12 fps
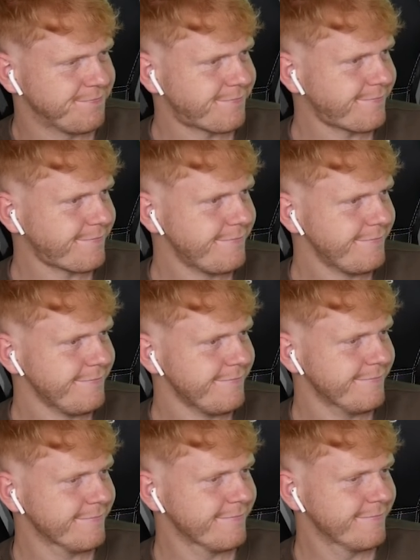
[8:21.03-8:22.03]

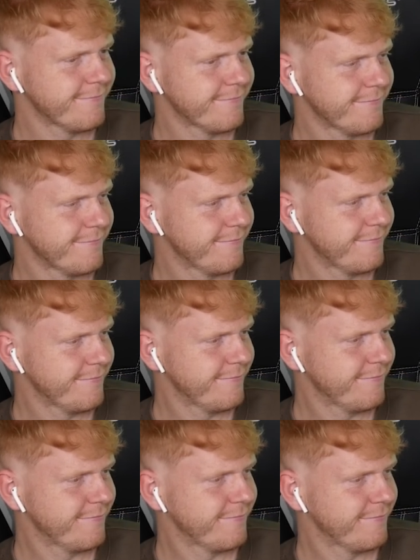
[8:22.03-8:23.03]

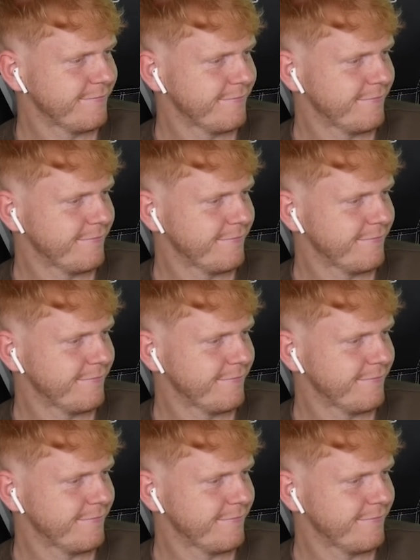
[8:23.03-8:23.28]
(silent)